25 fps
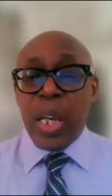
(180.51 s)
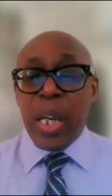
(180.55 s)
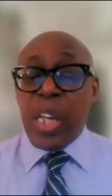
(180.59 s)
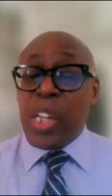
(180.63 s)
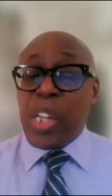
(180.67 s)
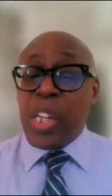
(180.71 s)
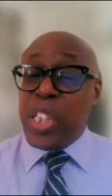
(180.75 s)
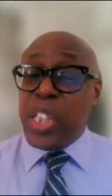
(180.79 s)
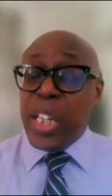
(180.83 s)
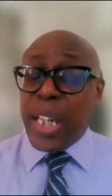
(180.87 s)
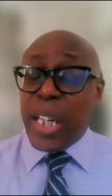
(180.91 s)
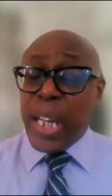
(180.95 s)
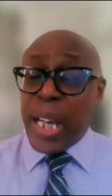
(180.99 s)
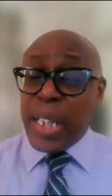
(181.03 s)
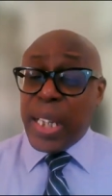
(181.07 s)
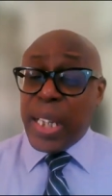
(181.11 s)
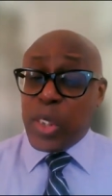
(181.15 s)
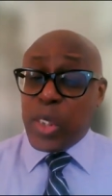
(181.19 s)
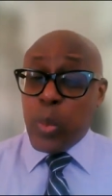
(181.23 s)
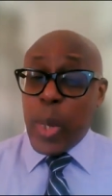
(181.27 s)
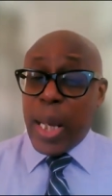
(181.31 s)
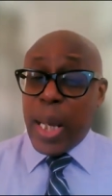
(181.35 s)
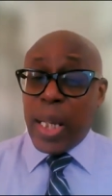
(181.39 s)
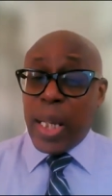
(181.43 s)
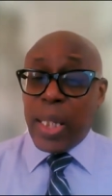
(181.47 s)
She as
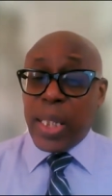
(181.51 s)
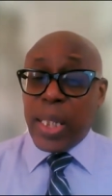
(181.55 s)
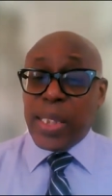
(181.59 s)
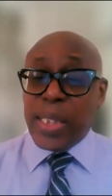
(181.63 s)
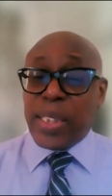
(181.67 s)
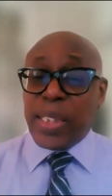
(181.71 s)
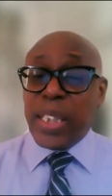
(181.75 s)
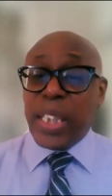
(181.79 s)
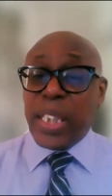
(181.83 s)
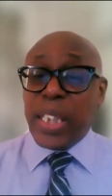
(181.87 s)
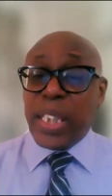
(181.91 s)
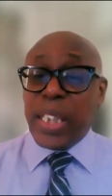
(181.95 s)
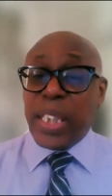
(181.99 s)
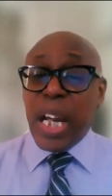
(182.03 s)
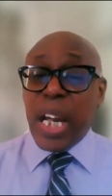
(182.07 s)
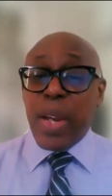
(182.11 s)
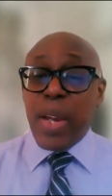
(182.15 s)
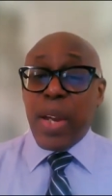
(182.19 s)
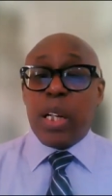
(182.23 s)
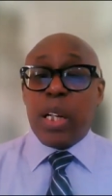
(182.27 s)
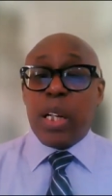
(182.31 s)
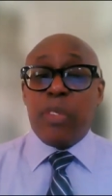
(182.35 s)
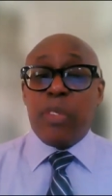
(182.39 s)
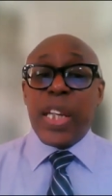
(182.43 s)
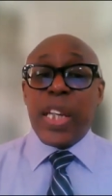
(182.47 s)
well is the director
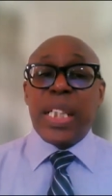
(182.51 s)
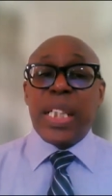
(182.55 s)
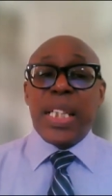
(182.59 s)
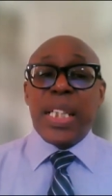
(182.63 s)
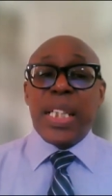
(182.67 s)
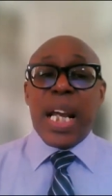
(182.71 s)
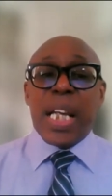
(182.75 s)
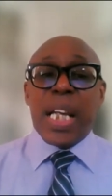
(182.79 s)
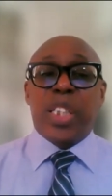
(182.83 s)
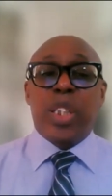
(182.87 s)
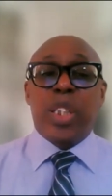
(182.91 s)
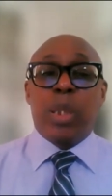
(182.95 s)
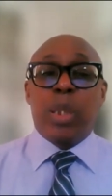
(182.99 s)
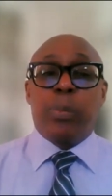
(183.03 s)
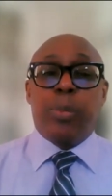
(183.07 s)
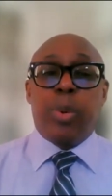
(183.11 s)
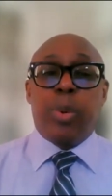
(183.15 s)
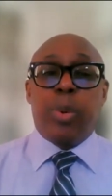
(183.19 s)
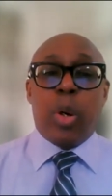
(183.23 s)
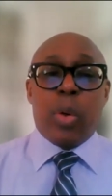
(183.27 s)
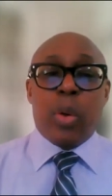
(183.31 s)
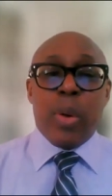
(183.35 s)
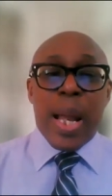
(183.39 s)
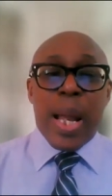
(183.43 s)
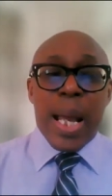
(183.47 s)
of international
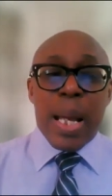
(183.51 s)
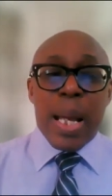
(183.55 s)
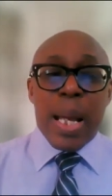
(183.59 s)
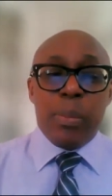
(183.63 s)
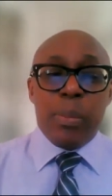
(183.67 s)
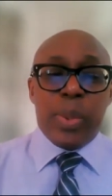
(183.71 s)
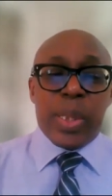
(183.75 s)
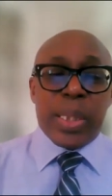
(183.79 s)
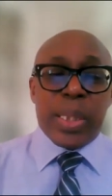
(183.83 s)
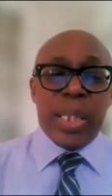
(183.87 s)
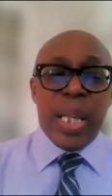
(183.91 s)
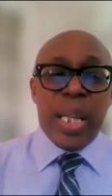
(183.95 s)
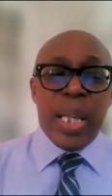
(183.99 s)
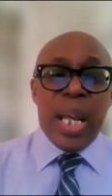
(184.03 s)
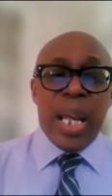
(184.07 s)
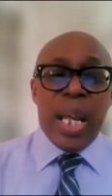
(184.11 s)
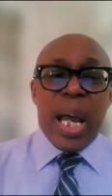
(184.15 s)
programs